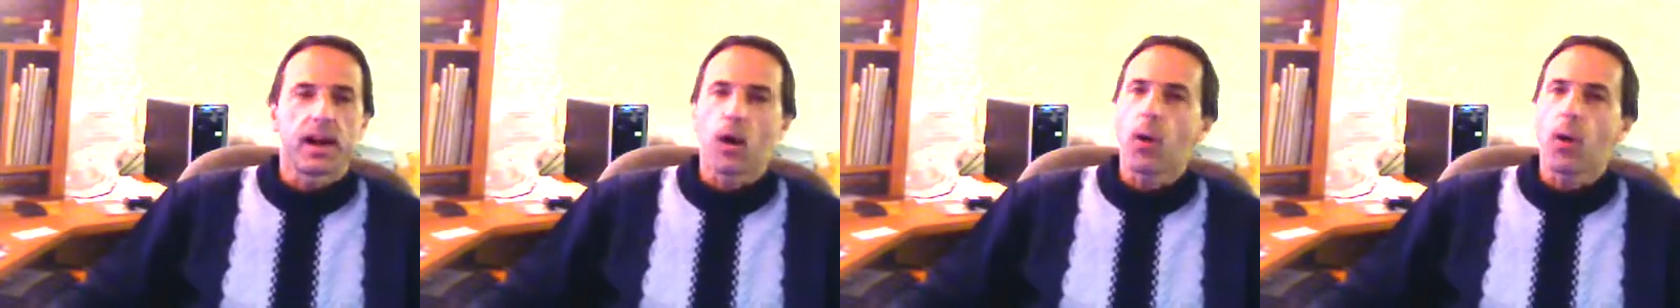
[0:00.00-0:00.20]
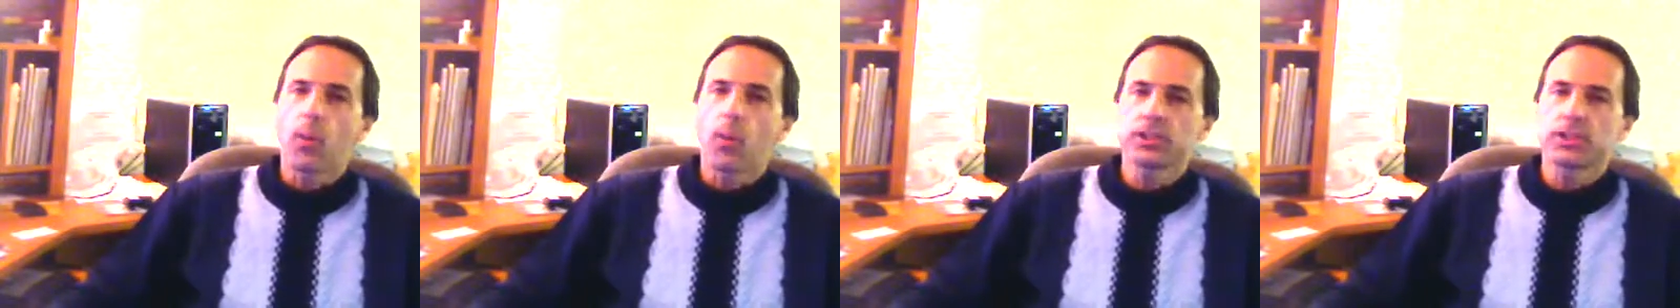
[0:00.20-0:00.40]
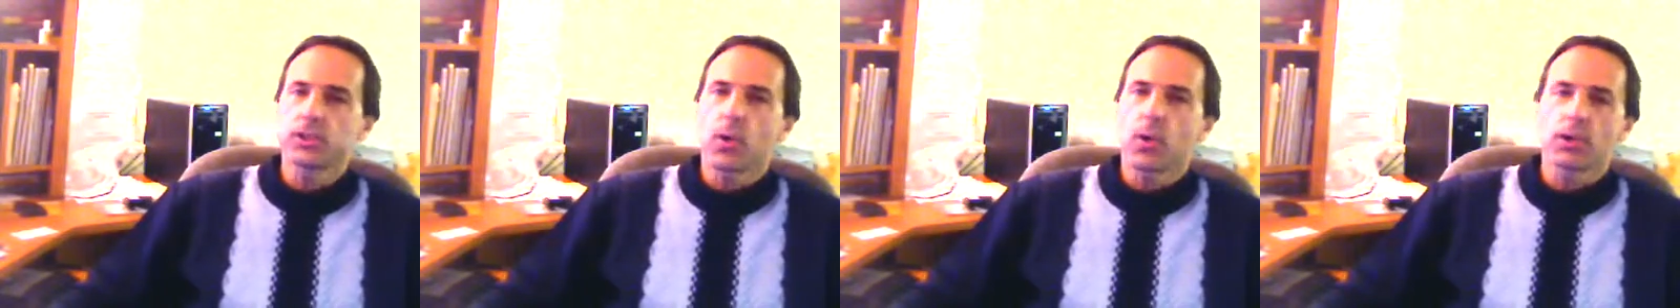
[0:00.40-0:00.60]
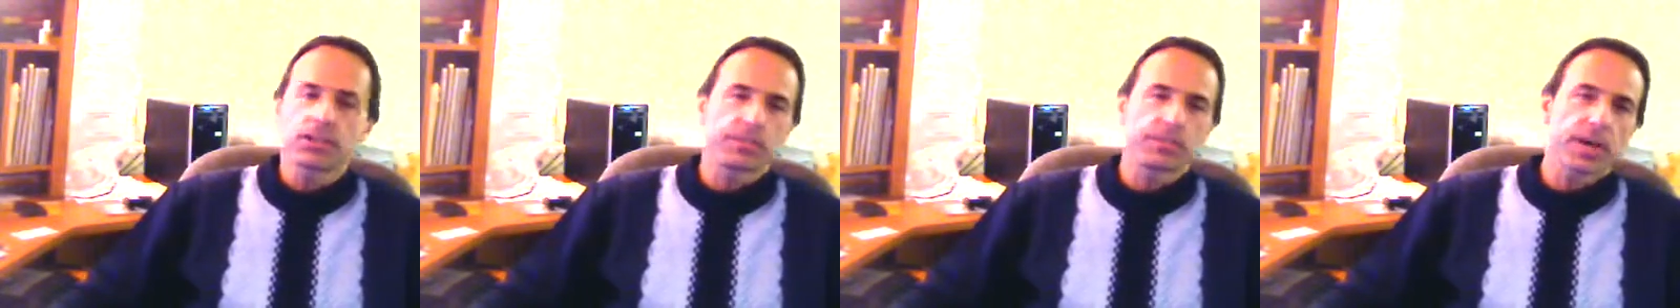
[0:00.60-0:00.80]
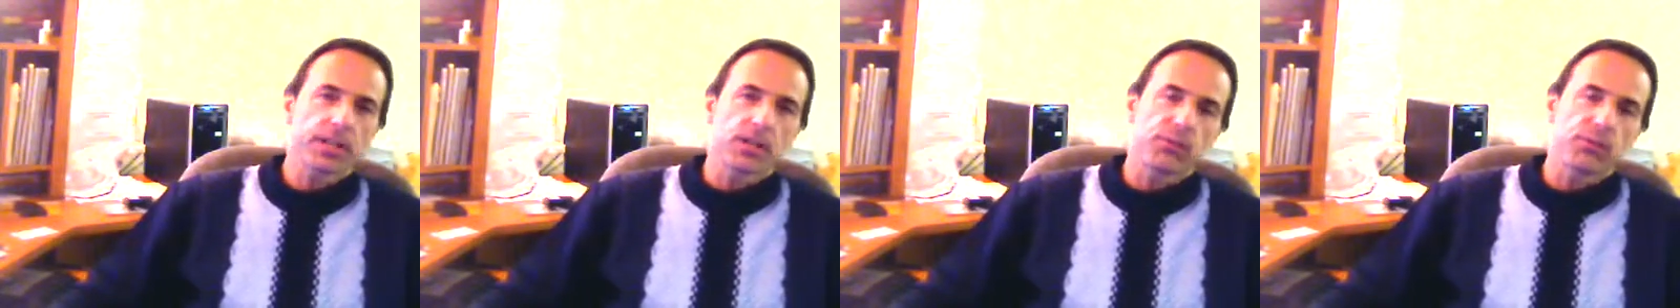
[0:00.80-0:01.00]
always
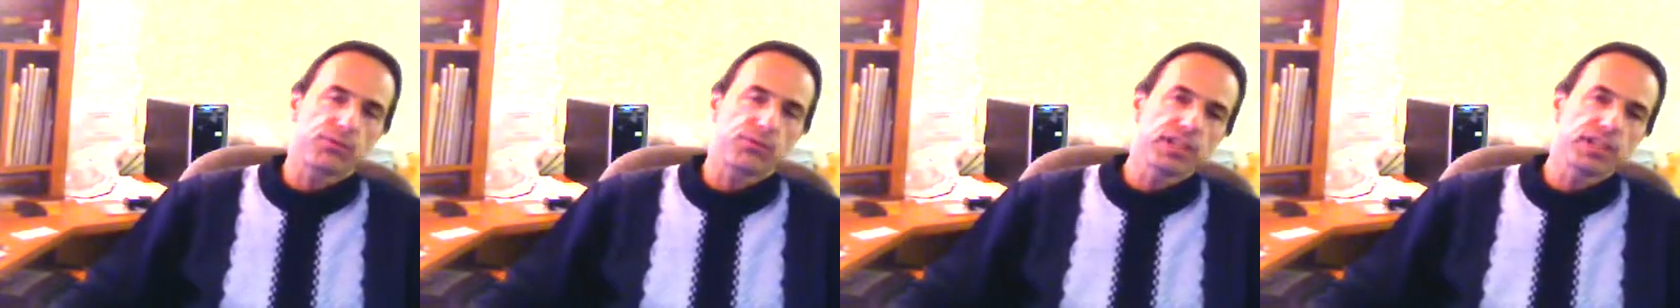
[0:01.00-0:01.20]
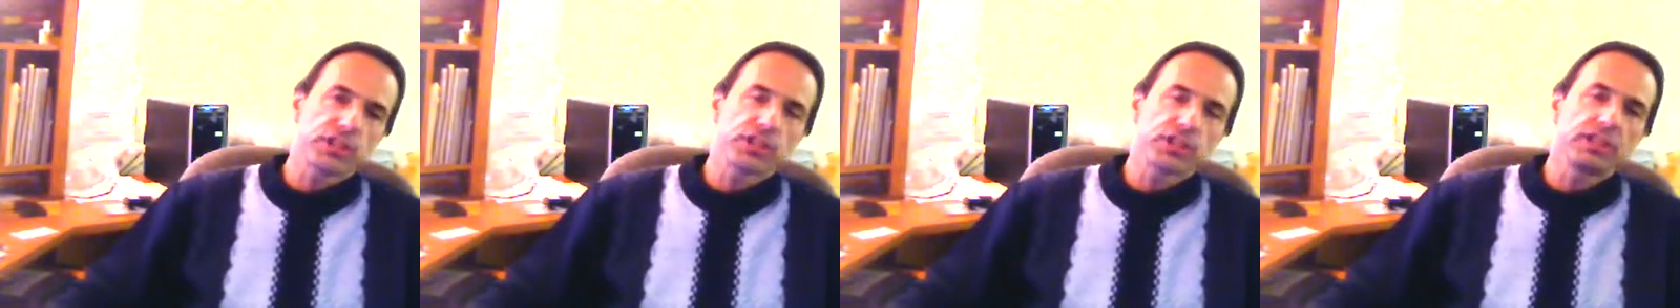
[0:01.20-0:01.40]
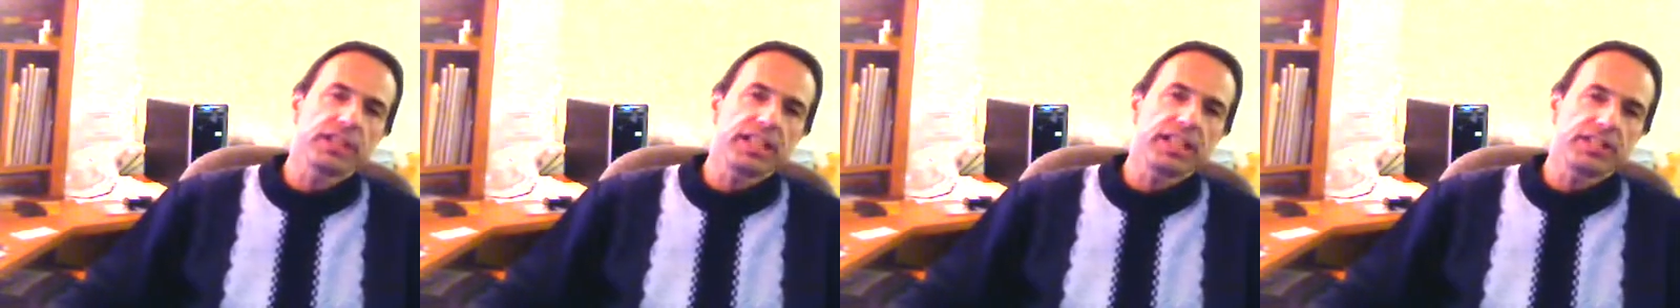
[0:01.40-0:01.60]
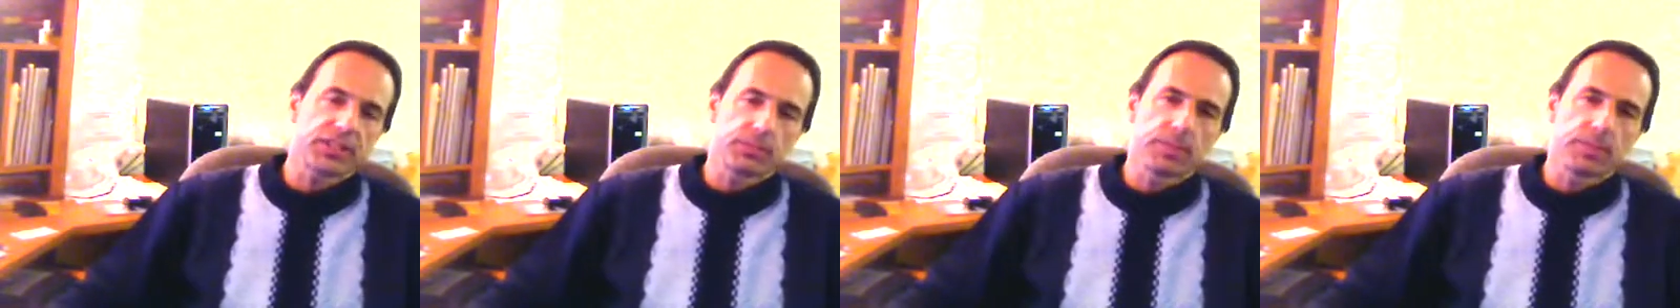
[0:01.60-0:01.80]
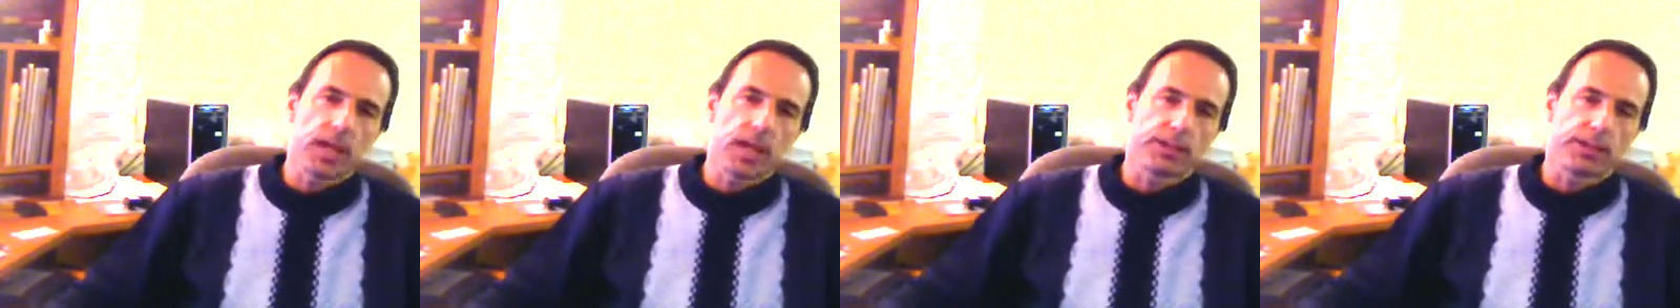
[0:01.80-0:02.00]
talks about the fresh, clean
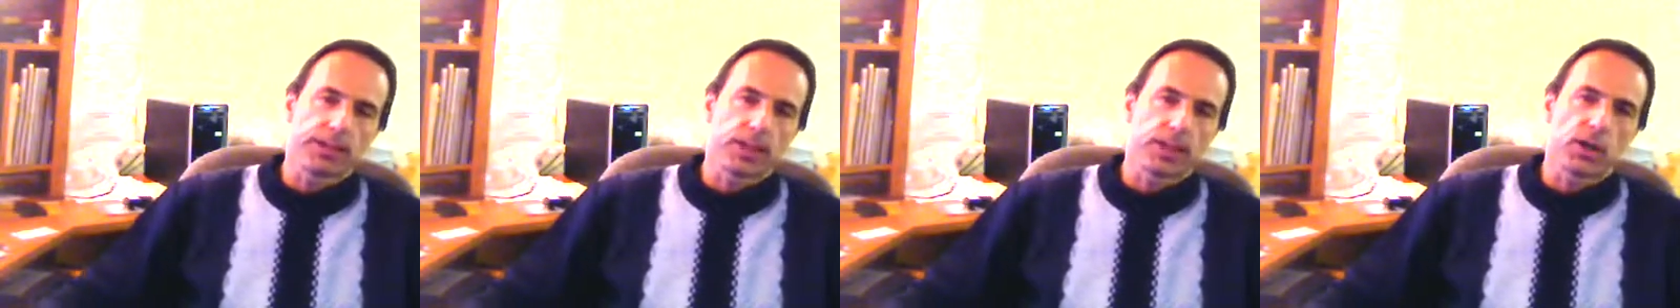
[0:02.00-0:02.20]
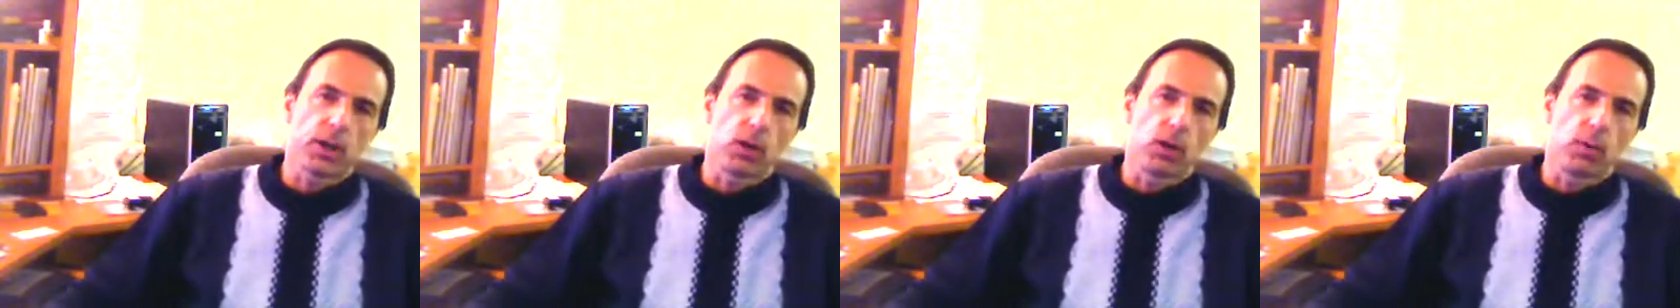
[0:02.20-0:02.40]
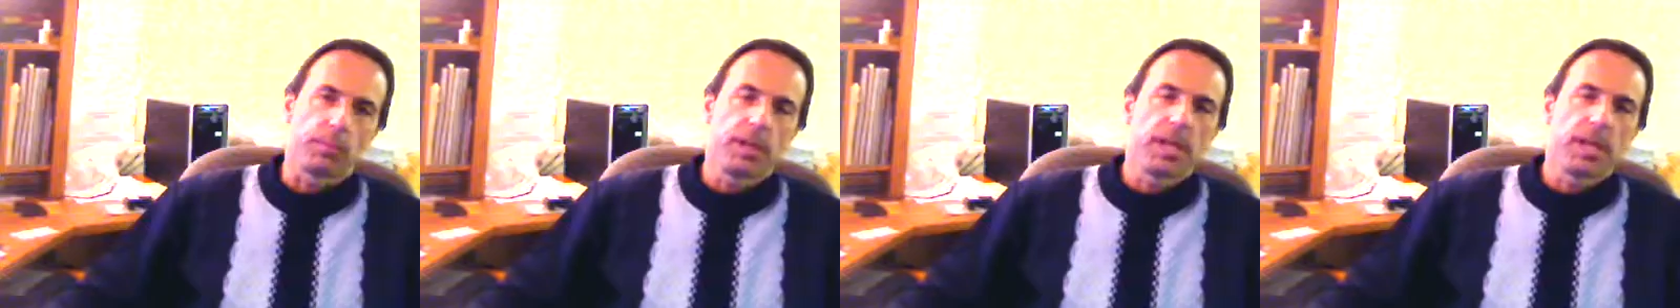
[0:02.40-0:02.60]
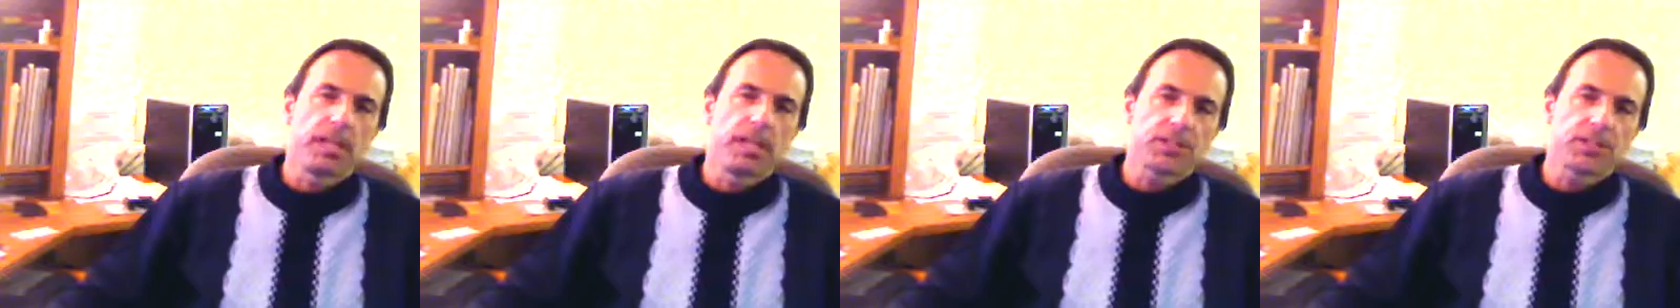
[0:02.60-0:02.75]
smell in their home,